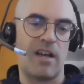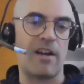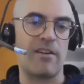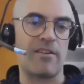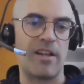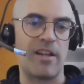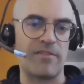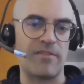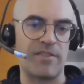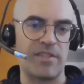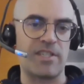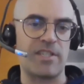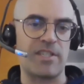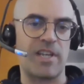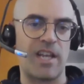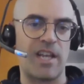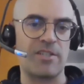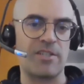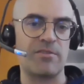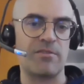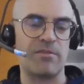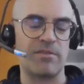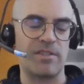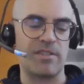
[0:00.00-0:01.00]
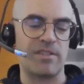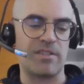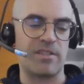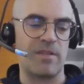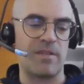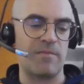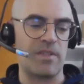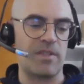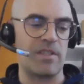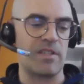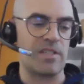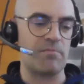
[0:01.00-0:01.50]
the schedule to
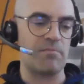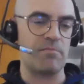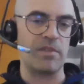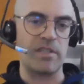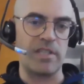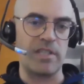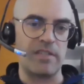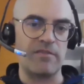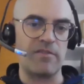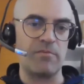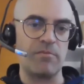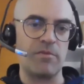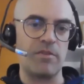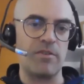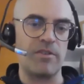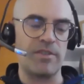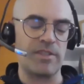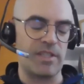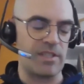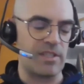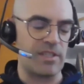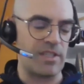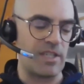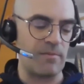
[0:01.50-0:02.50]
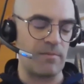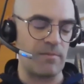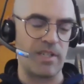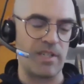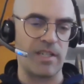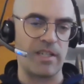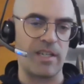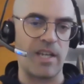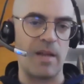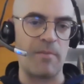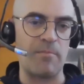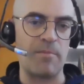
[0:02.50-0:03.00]
something that's believable and the team
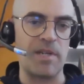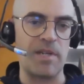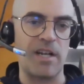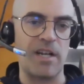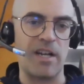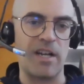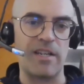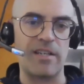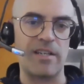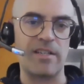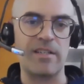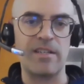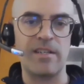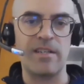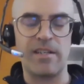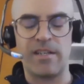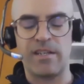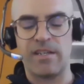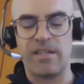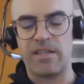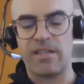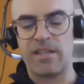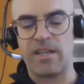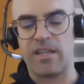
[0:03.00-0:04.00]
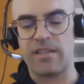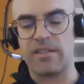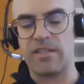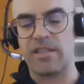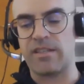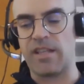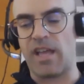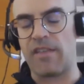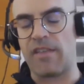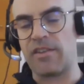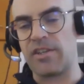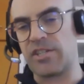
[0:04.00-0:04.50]
can get behind. And
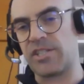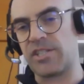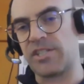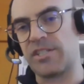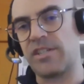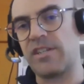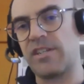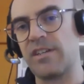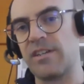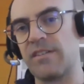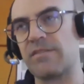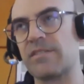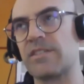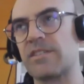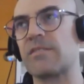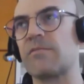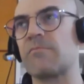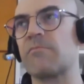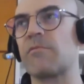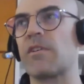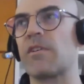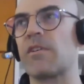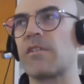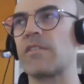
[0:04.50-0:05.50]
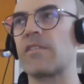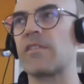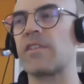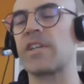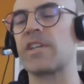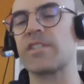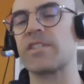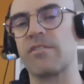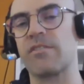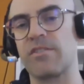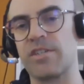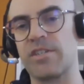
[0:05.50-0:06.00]
then now the shift, where
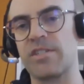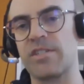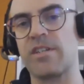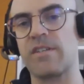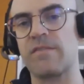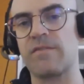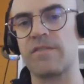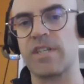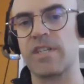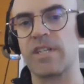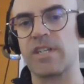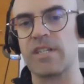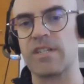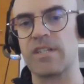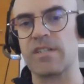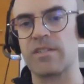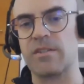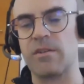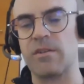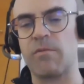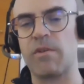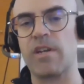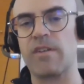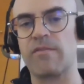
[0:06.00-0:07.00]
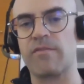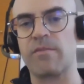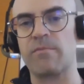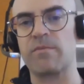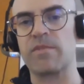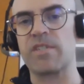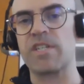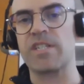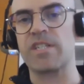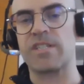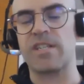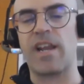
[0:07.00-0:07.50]
things are shifting, is away from
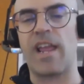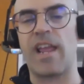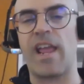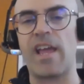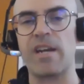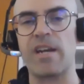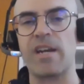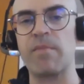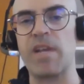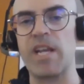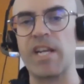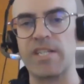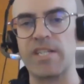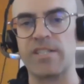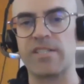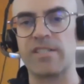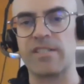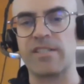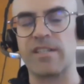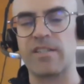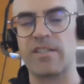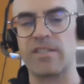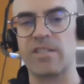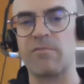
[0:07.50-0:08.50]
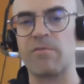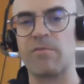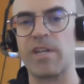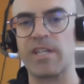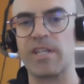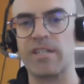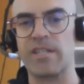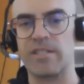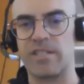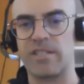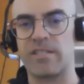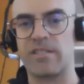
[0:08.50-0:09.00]
just an animation as a way
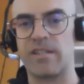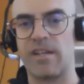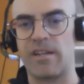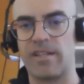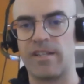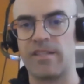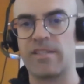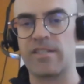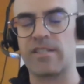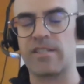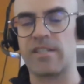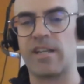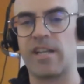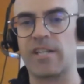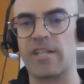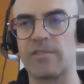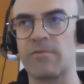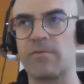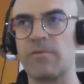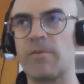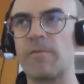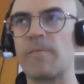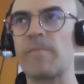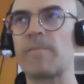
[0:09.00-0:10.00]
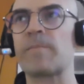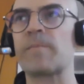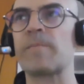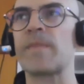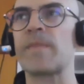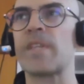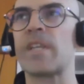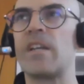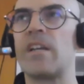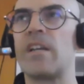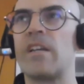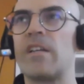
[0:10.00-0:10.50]
to study the schedule,
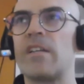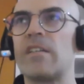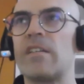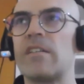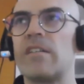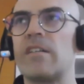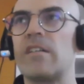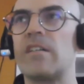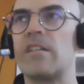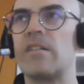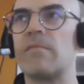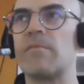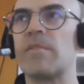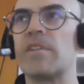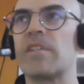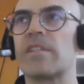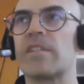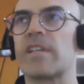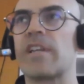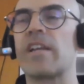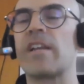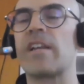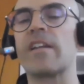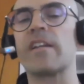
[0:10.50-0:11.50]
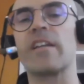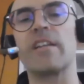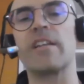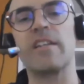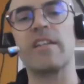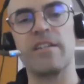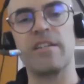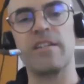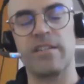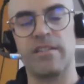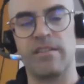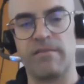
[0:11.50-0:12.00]
and getting it
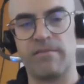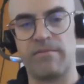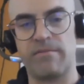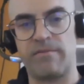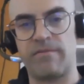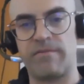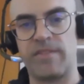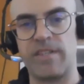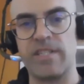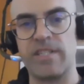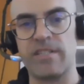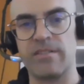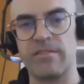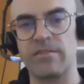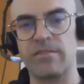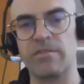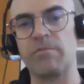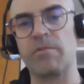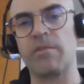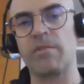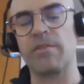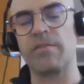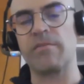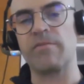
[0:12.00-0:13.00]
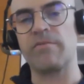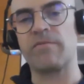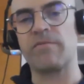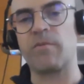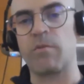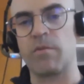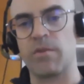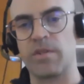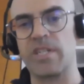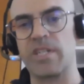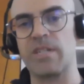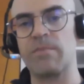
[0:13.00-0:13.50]
into the field where the
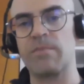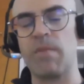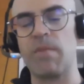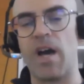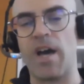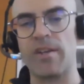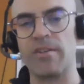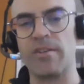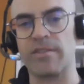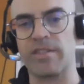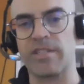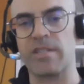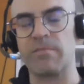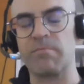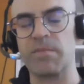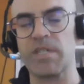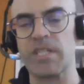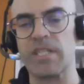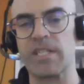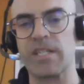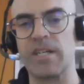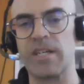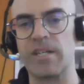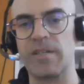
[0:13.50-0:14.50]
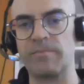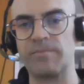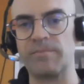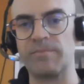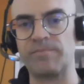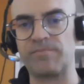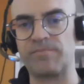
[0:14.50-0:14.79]
4D model can become